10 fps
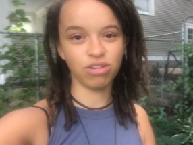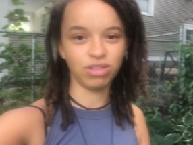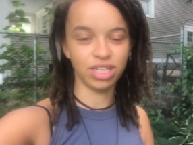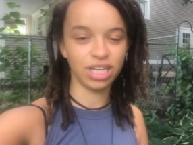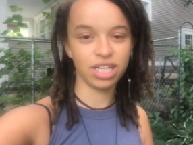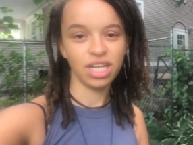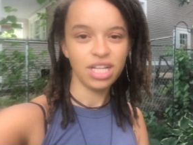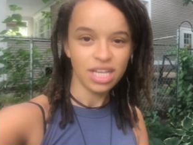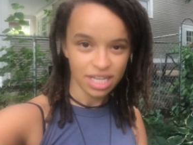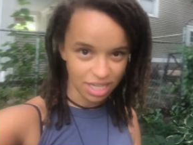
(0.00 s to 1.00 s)
I'll link
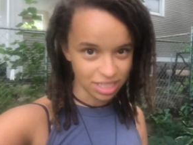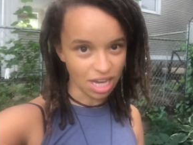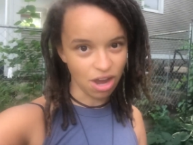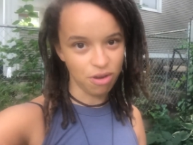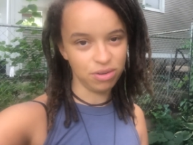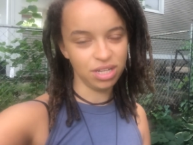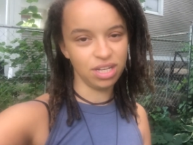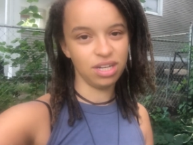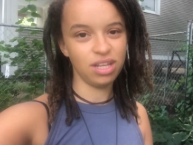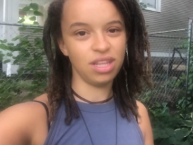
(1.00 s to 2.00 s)
it down
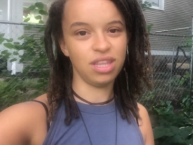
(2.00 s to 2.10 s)
in